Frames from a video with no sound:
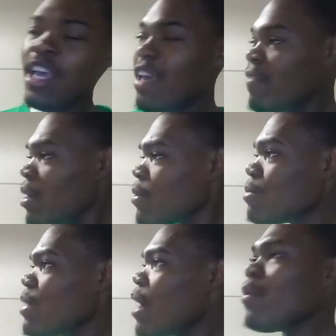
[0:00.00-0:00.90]
If it was
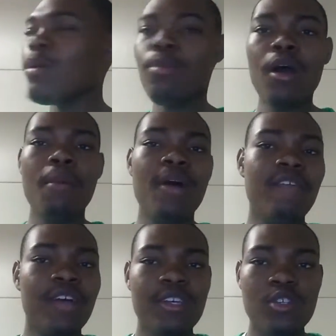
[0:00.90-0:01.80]
me, I would have brought a
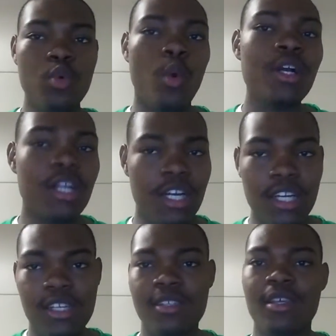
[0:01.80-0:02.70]
motherfucking squirt
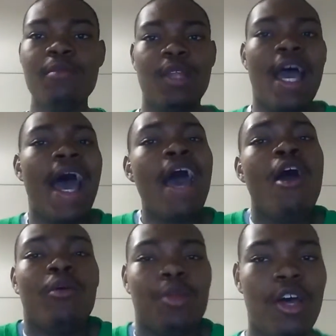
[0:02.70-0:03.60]
gun or something. I
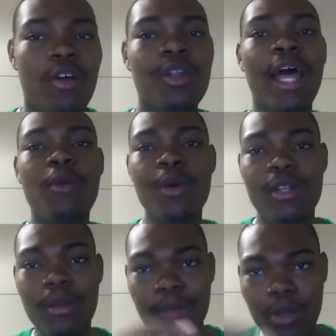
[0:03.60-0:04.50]
don't know, like one
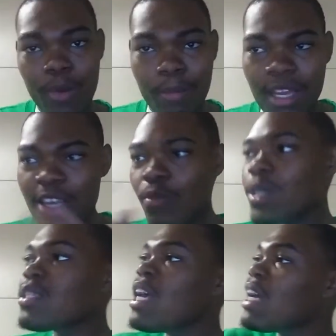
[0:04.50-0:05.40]
of them little mini
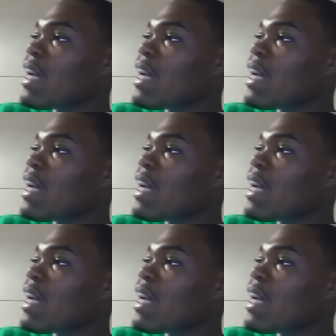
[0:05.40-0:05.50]
ones,